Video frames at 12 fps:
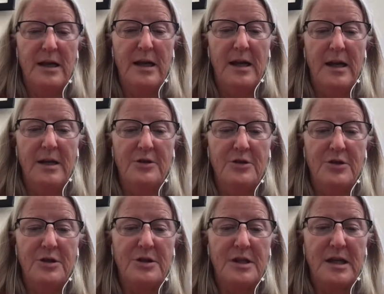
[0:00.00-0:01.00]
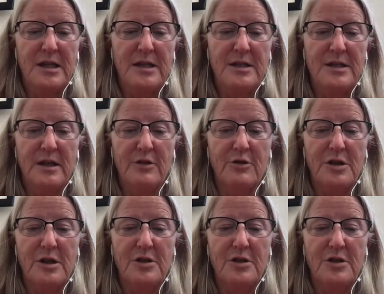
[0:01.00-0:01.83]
and she says it looks